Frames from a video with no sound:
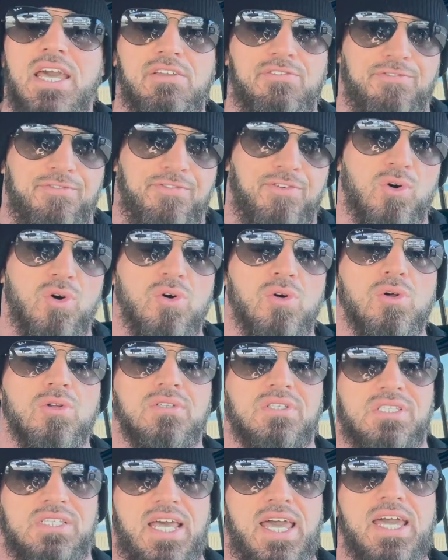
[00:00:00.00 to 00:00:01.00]
a full
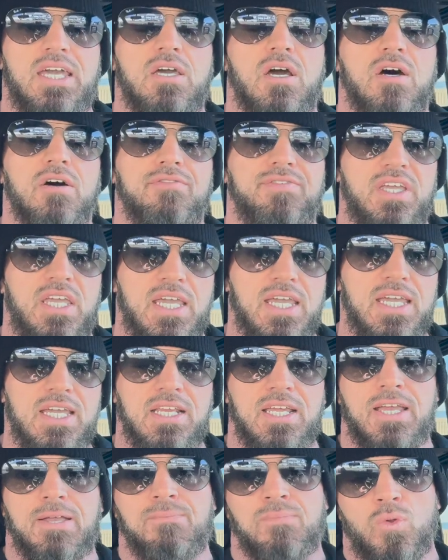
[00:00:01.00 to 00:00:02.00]
day of
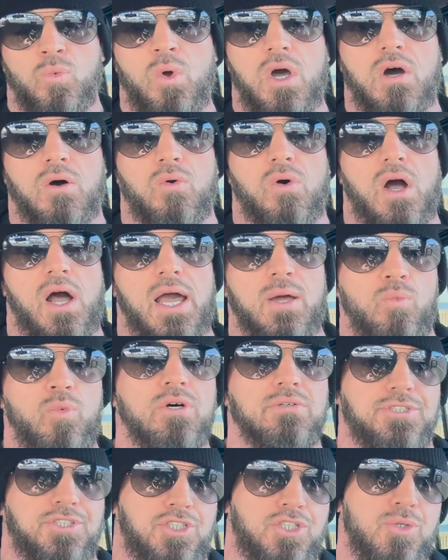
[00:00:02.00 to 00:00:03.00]
eating. Well, I
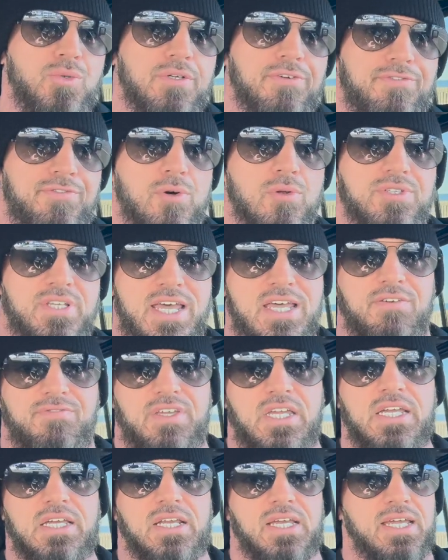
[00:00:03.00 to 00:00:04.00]
will shoot a full day of
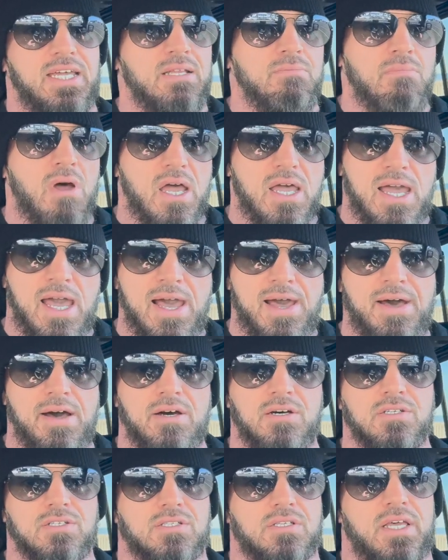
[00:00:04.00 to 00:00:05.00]
eating in my
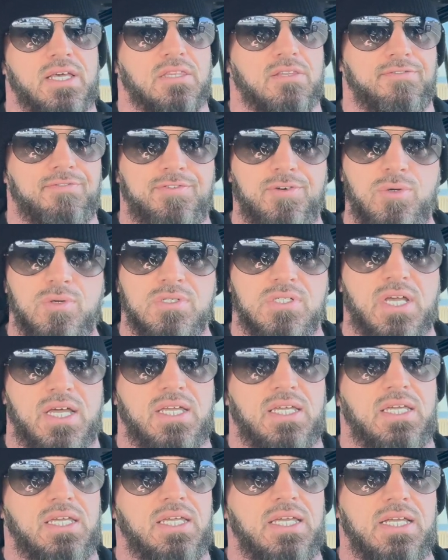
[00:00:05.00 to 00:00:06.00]
house, like the foods I
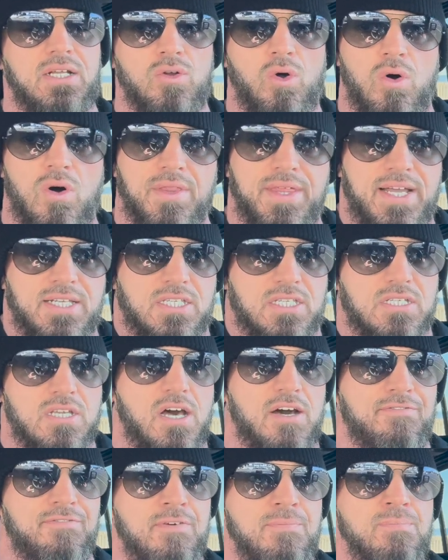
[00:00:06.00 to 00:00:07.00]
eat and all that
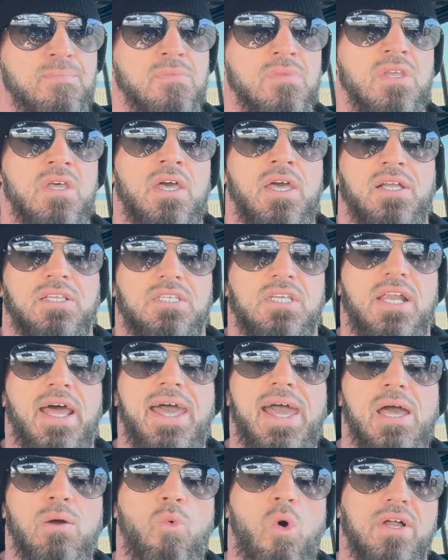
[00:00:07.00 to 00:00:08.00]
stuff.
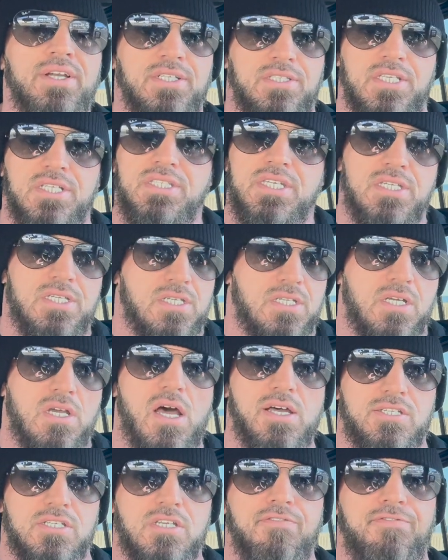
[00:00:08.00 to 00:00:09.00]
Today, I wanted to
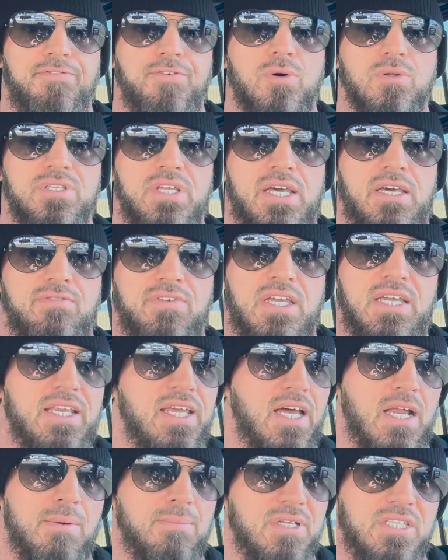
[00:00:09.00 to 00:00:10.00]
discuss a full day of eating,
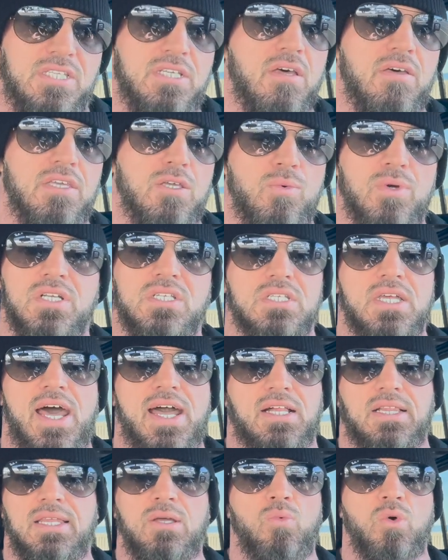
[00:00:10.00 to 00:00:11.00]
and I'm going to tell you
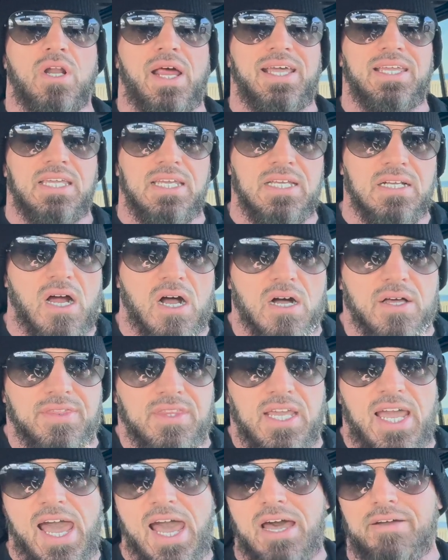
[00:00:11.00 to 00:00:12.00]
exactly what I eat on
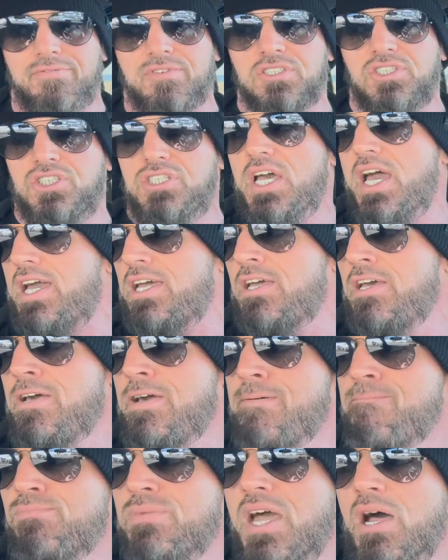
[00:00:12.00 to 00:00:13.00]
the average day.
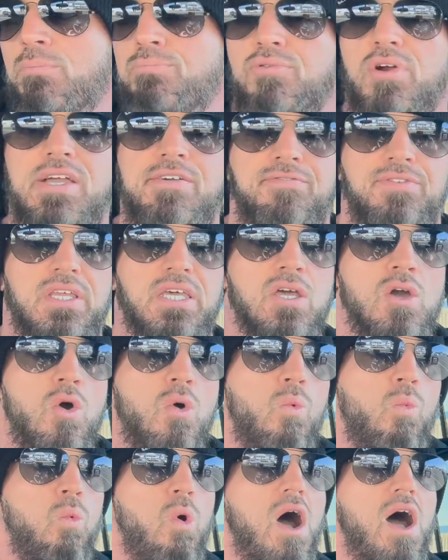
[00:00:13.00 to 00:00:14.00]
Now, briefly,
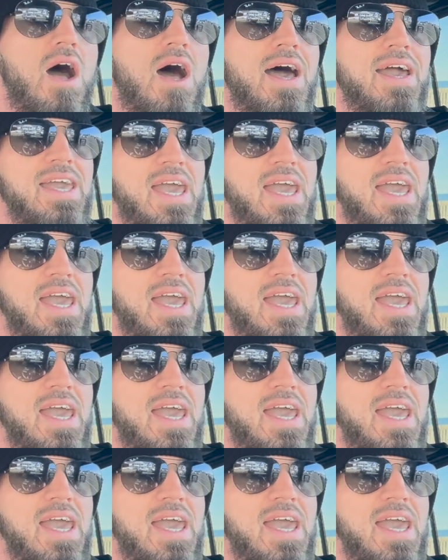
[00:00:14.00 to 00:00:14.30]
why